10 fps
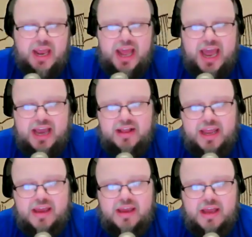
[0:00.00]
act
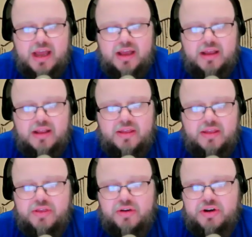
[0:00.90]
like they're
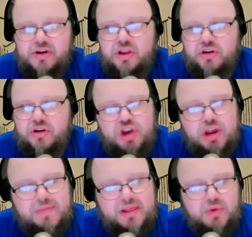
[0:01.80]
gonna treat
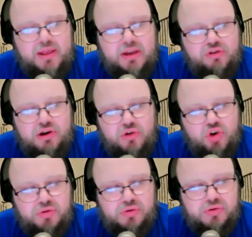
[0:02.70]
me the way they treat a
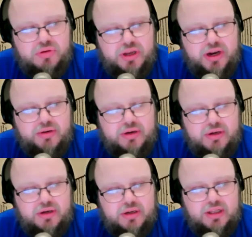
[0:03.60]
normal
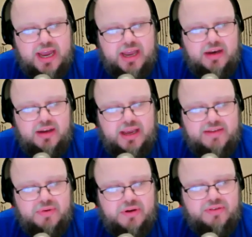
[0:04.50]
client, as
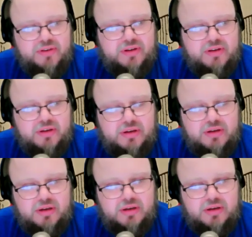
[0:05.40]
opposed to
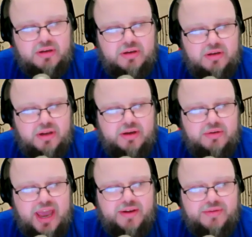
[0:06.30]

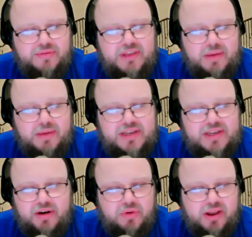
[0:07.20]
head of
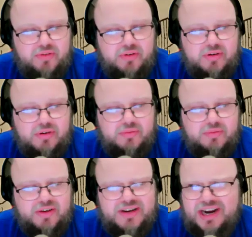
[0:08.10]
cemetery or
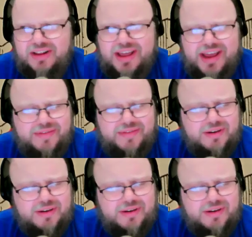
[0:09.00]
whatever title I have.